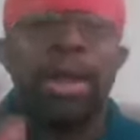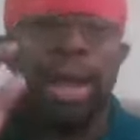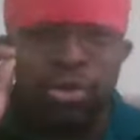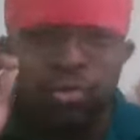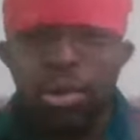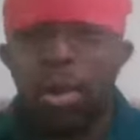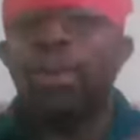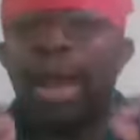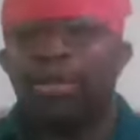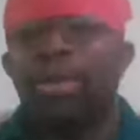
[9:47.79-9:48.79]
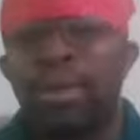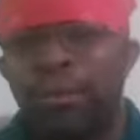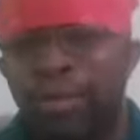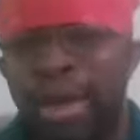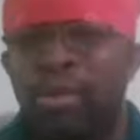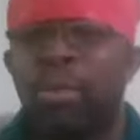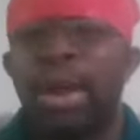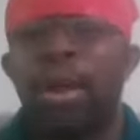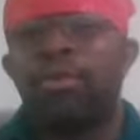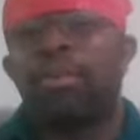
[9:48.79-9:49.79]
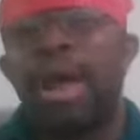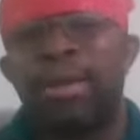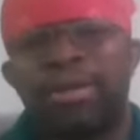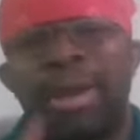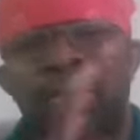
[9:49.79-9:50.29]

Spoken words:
And you know that some of your family would not respond the same